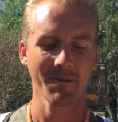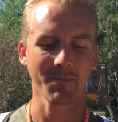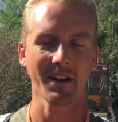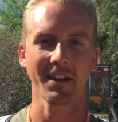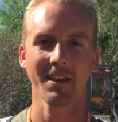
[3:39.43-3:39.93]

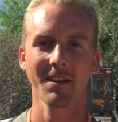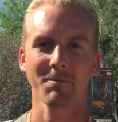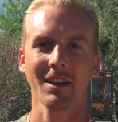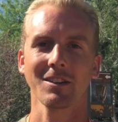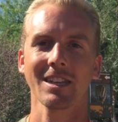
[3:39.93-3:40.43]
but
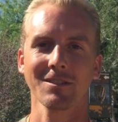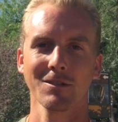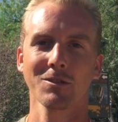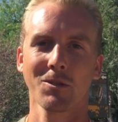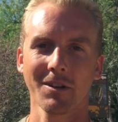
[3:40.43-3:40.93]
my
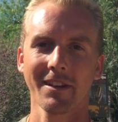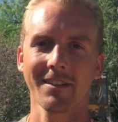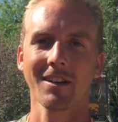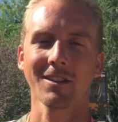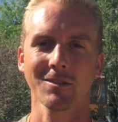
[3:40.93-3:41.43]
desert
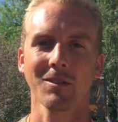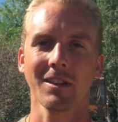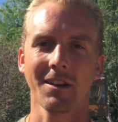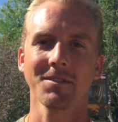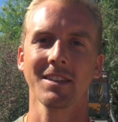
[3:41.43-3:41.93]
tortoise also
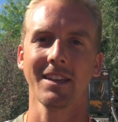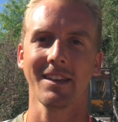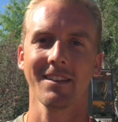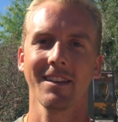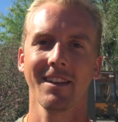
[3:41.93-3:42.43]
loves to
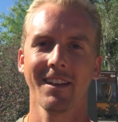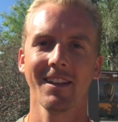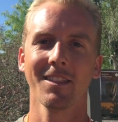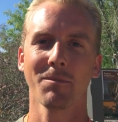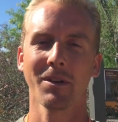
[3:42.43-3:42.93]
eat
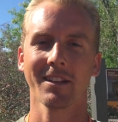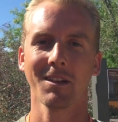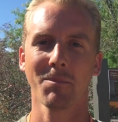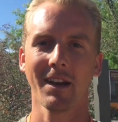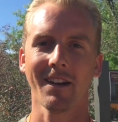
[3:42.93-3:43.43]
the
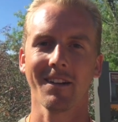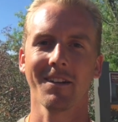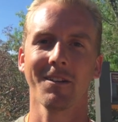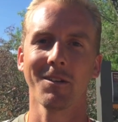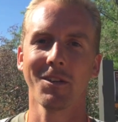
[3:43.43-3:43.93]
prickly pear
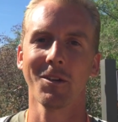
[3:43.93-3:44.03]
or the